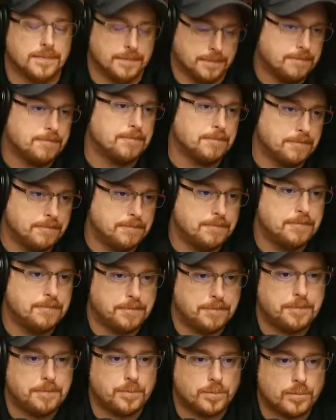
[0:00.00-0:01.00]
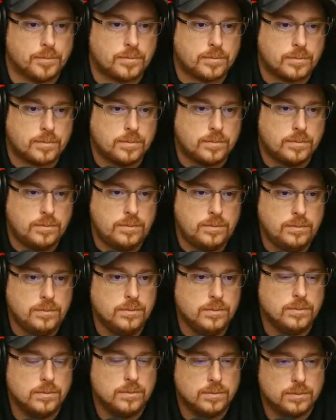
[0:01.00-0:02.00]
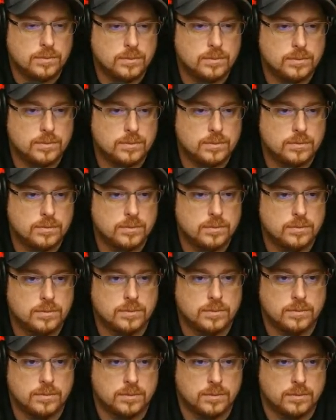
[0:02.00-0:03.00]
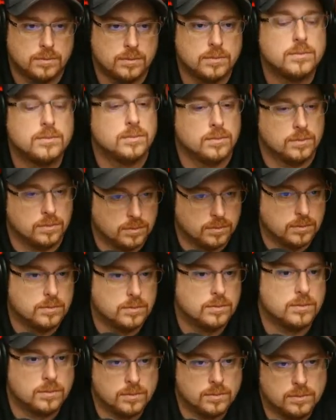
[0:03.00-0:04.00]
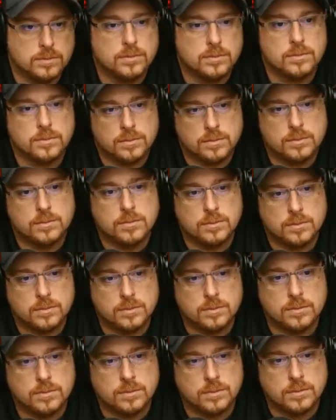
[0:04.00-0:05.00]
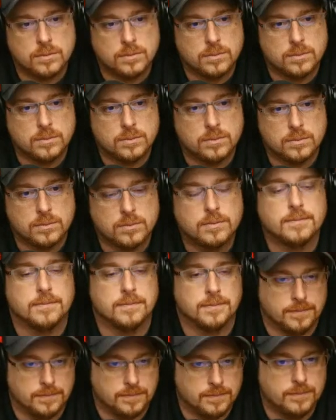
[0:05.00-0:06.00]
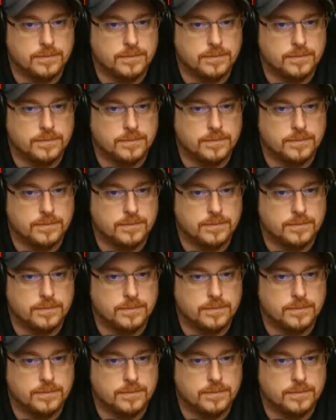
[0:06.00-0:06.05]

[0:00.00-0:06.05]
(silent)